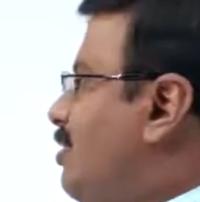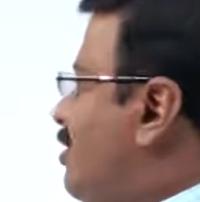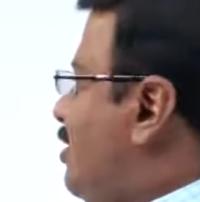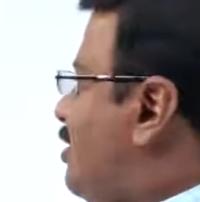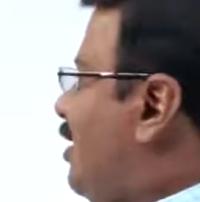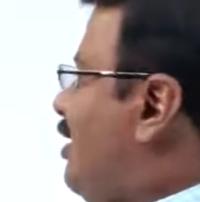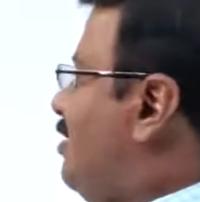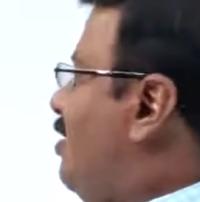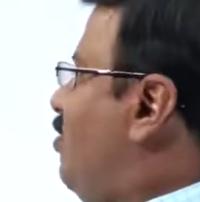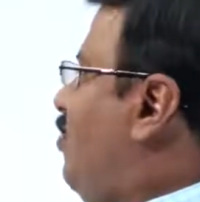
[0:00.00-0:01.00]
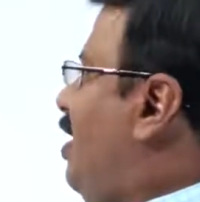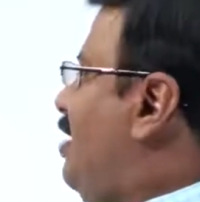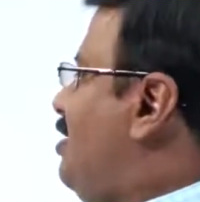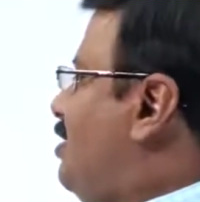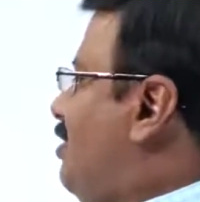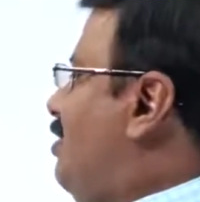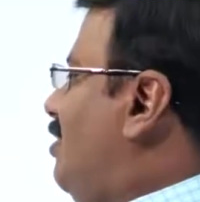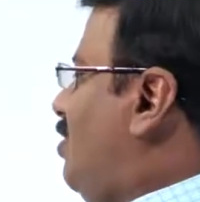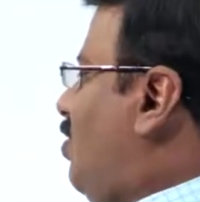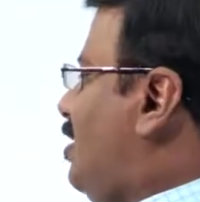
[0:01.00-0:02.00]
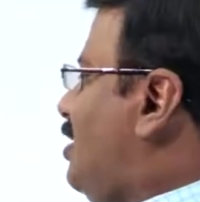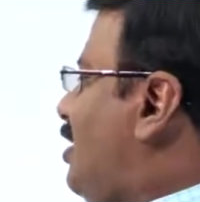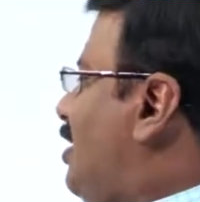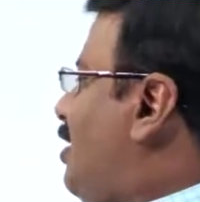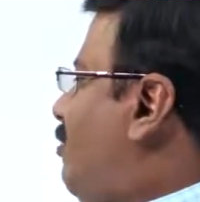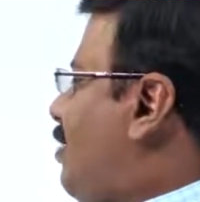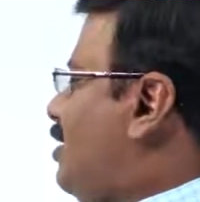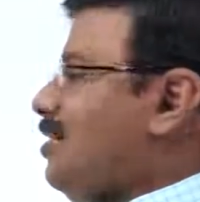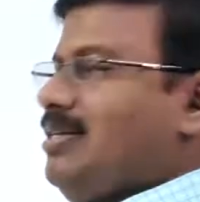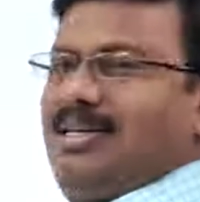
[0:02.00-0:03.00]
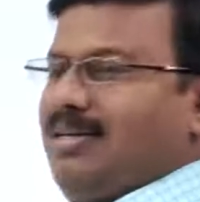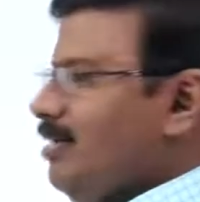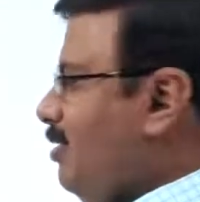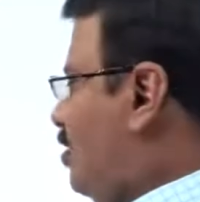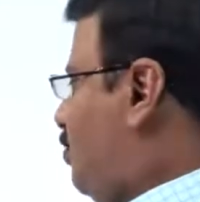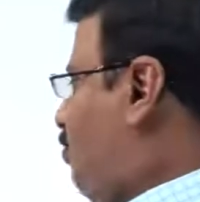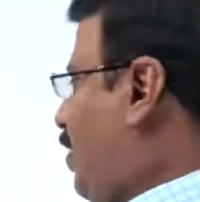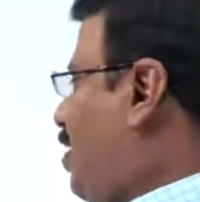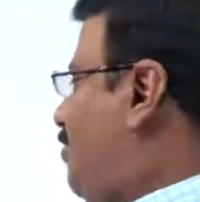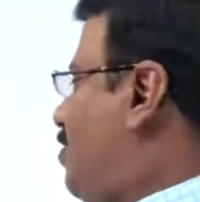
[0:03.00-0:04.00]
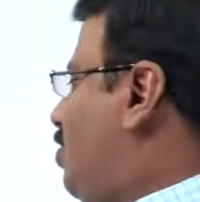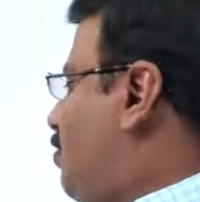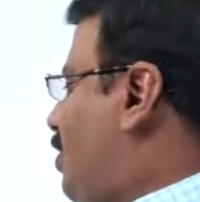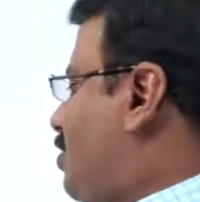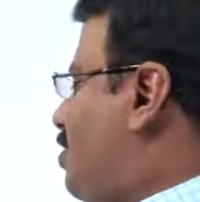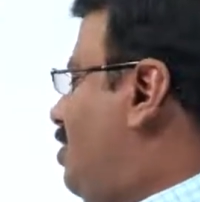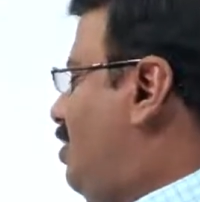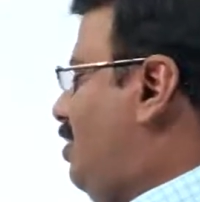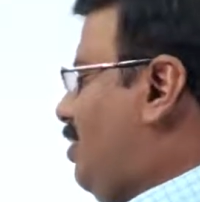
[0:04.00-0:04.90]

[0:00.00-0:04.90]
Size and weight, cost and complexity, speed of the operation,